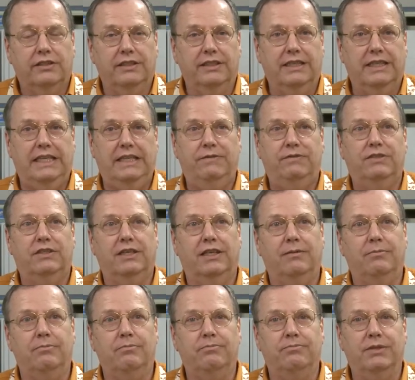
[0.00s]
It gives it
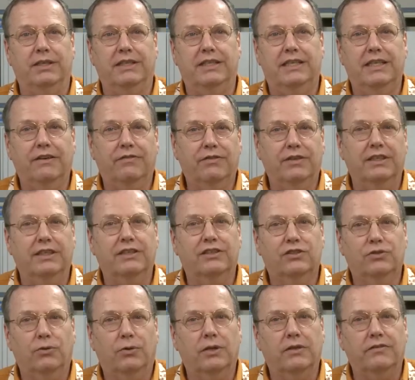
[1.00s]
a, a different
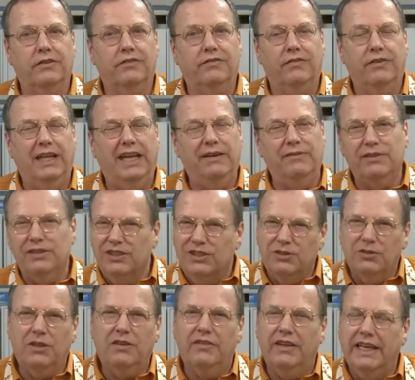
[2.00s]
sort of a flavor. It's
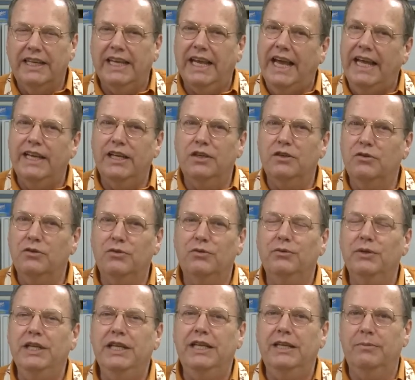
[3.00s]
sort of like adding
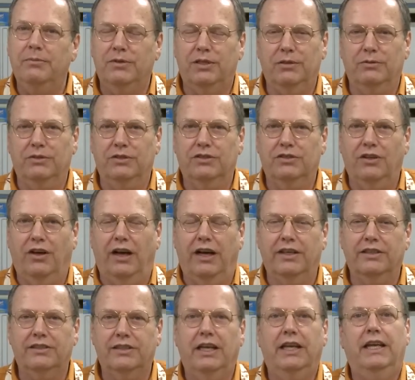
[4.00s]
cream to a
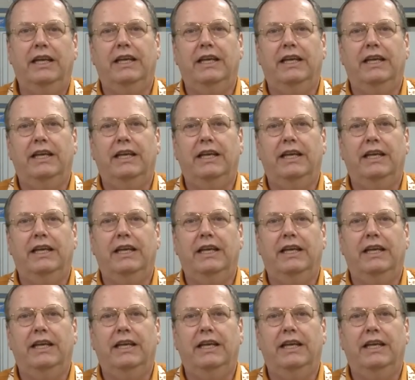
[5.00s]
sauce.